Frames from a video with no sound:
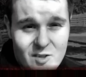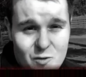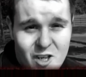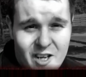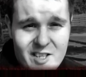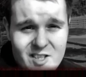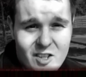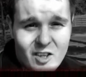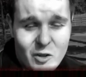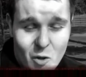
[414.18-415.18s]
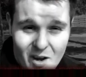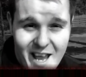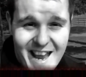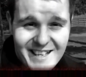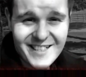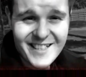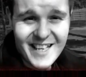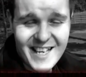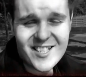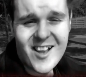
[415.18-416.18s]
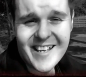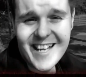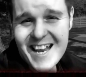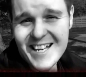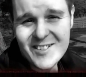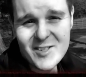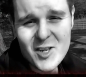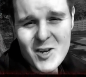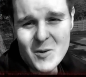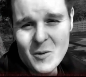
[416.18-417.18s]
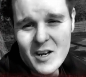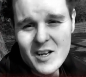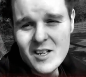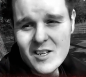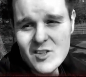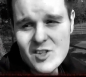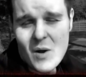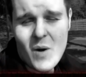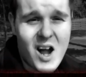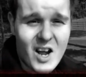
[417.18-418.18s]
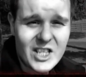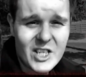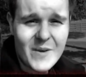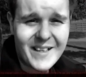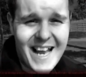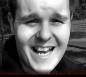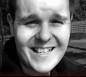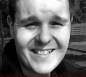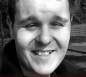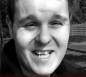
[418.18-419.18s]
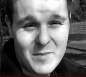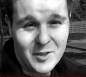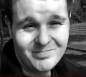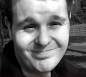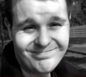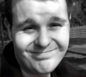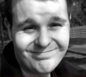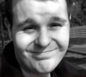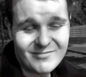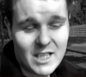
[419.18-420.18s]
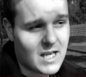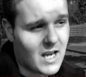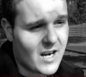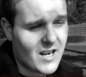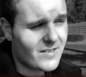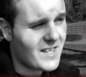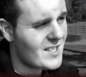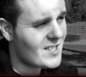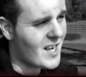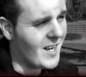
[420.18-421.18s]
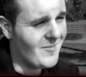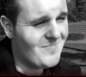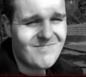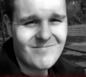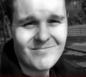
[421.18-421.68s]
That's right, your head is like an alien too. So are you an alien demon? I don't think so.